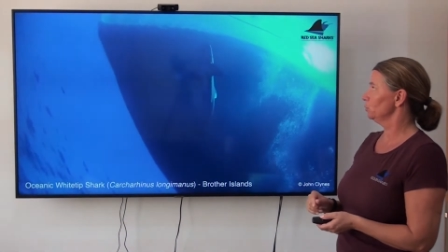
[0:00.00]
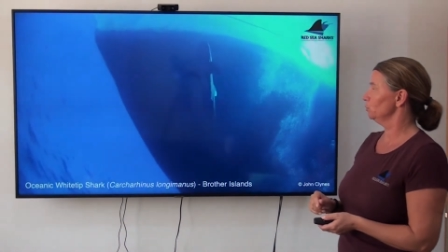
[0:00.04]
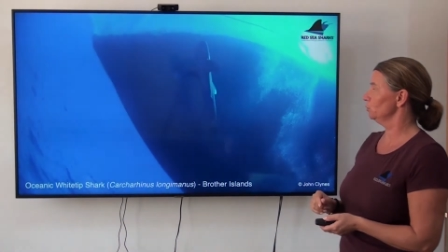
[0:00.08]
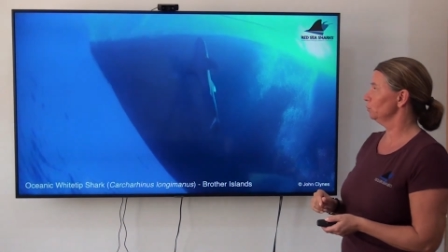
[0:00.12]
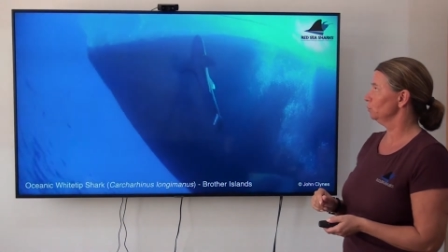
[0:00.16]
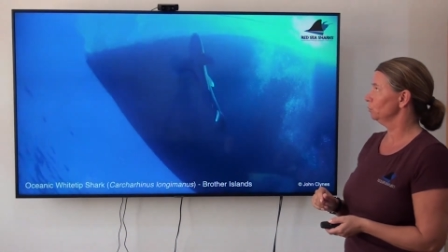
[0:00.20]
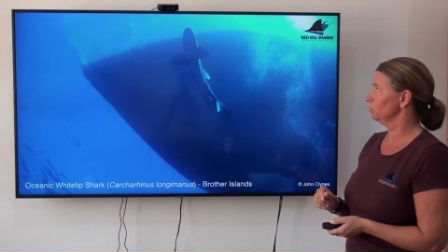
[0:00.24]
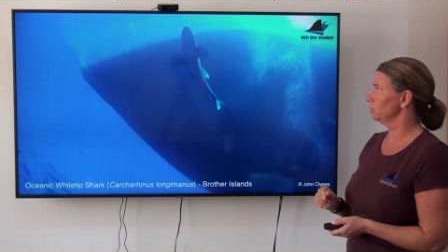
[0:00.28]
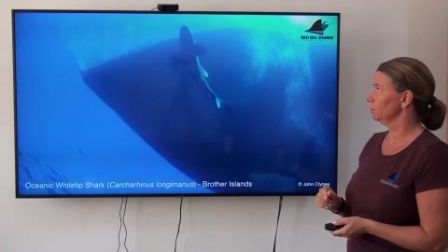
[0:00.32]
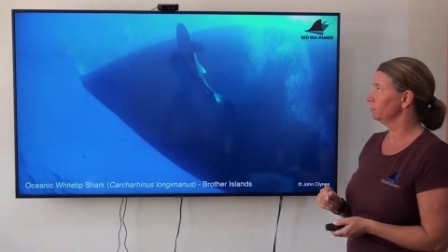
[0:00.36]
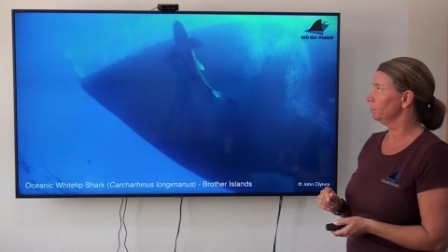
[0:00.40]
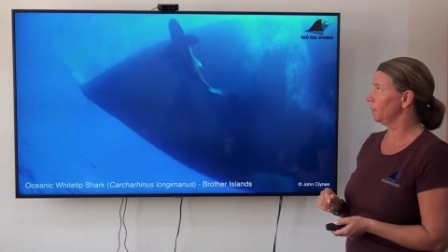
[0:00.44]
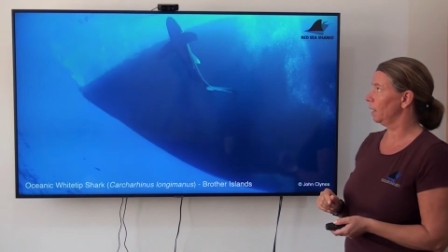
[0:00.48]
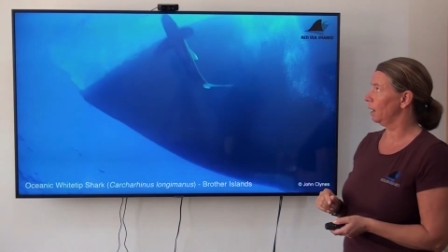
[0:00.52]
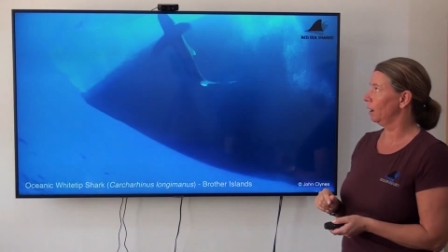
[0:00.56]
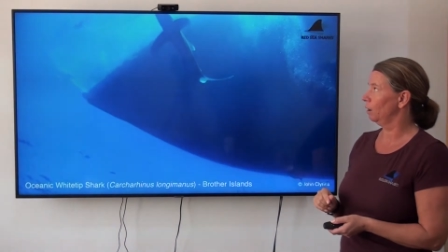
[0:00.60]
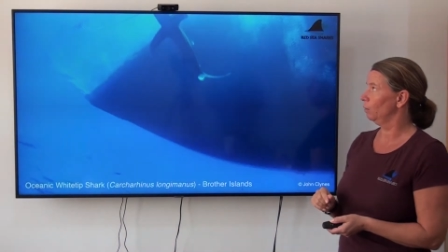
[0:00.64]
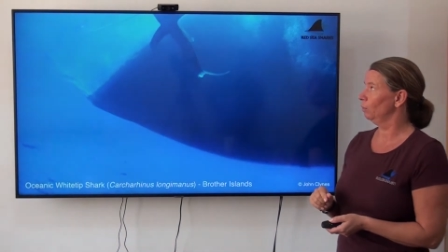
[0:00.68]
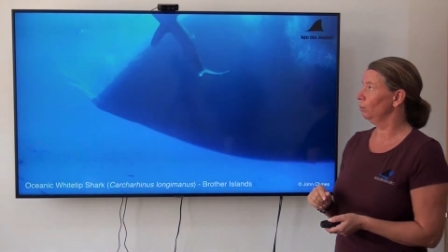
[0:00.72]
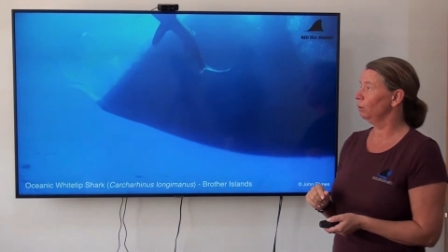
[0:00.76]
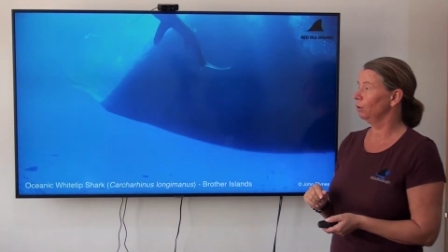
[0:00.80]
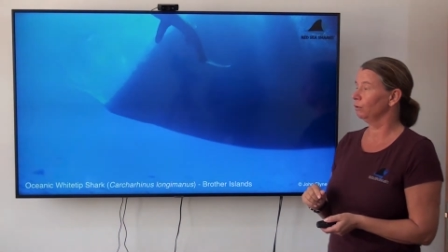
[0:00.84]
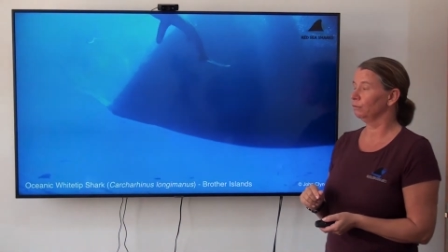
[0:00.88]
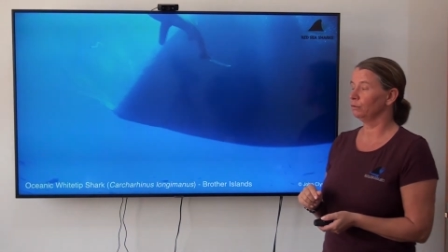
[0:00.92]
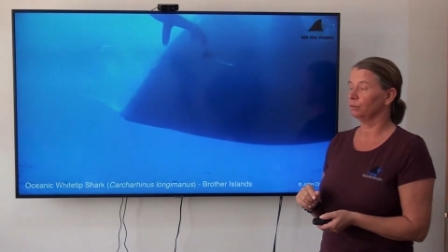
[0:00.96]
to the
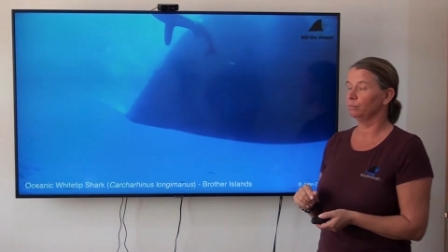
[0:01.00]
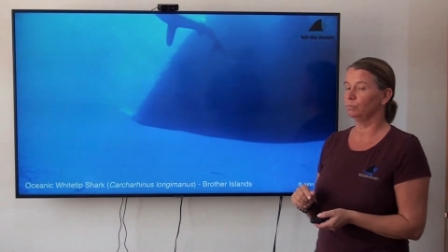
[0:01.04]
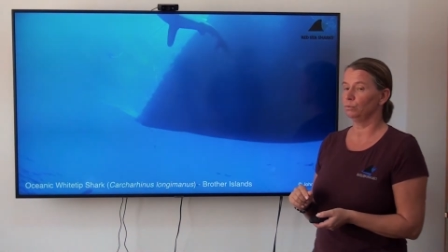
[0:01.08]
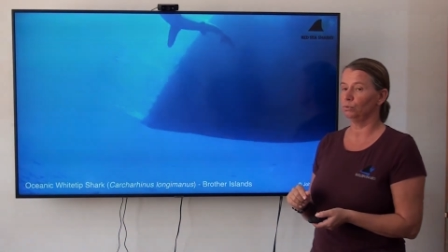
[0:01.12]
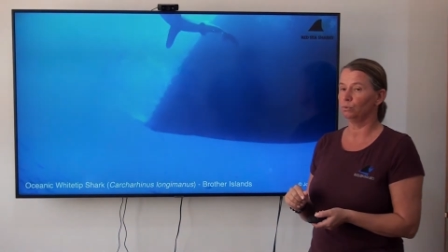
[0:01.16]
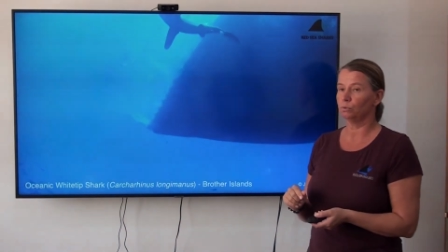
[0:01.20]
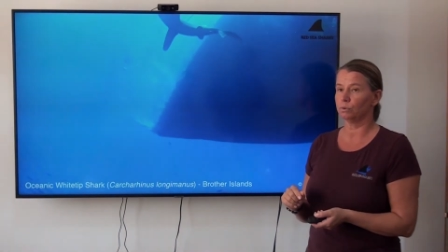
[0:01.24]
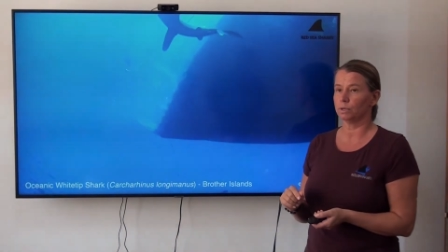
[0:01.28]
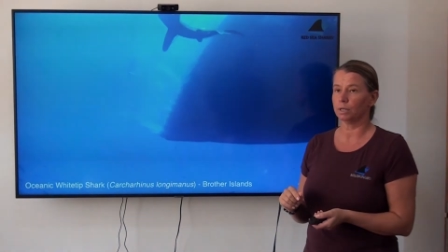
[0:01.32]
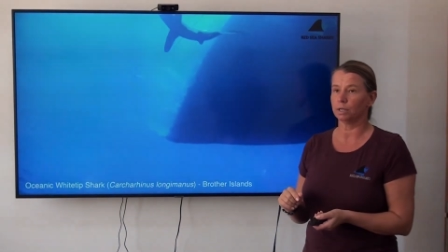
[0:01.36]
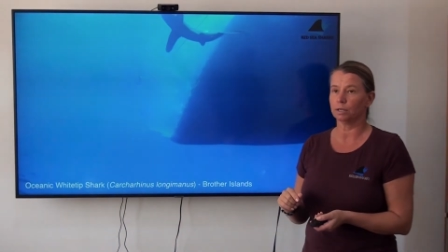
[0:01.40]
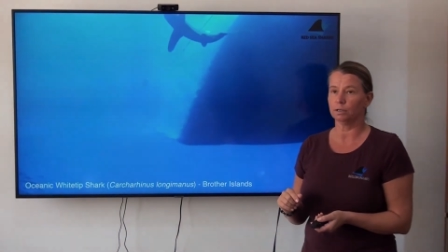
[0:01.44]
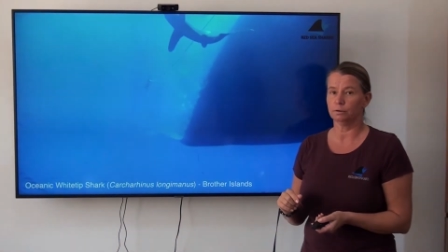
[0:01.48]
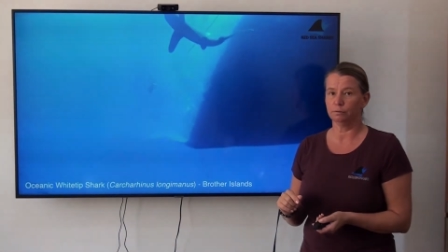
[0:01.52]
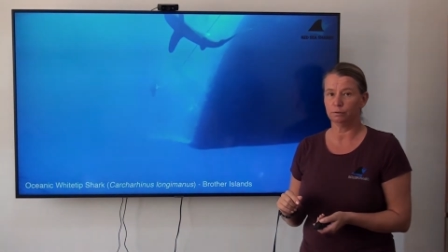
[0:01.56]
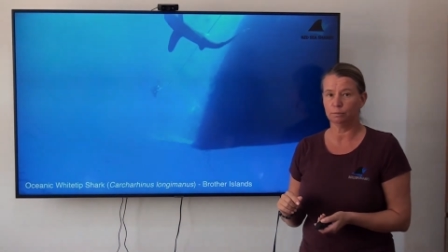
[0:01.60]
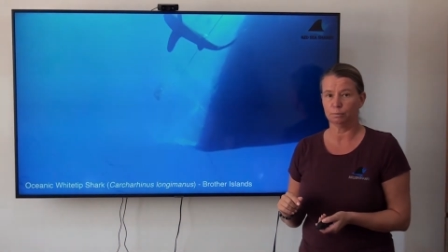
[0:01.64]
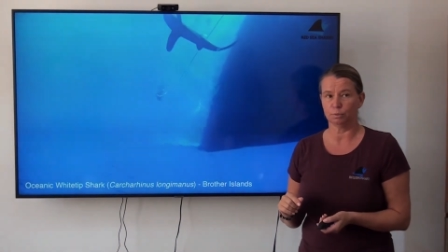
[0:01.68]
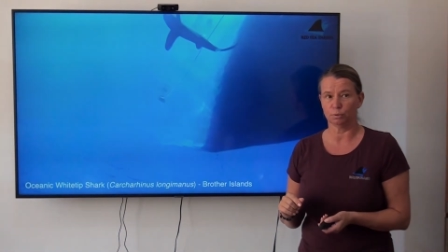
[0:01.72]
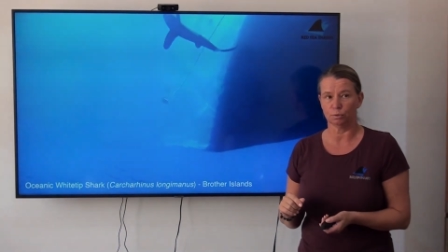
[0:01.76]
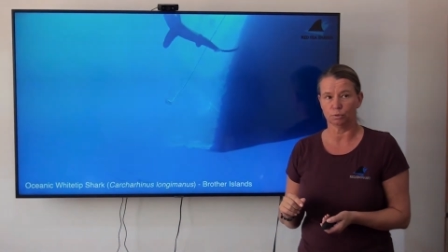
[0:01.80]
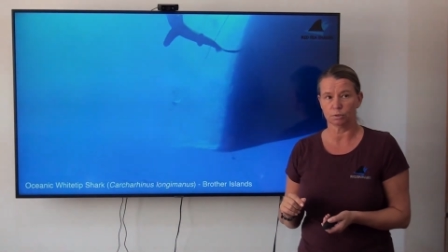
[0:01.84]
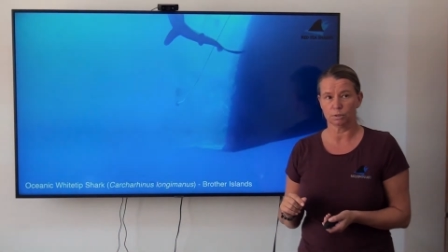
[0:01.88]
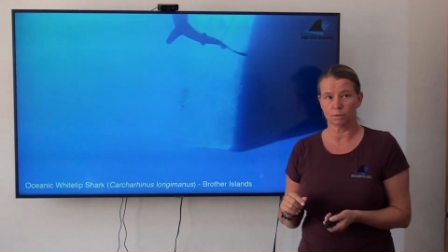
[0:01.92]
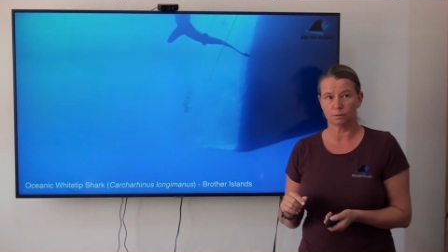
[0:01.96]
bow of a mooring
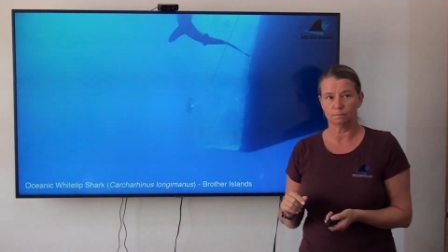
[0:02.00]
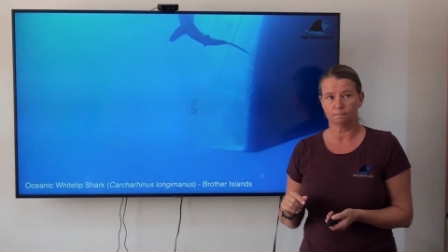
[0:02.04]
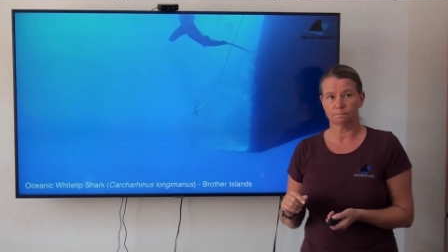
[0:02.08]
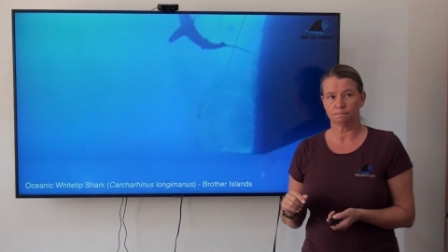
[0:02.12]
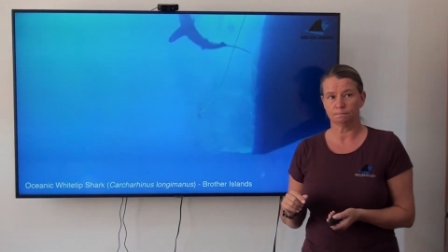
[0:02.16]
liverboard.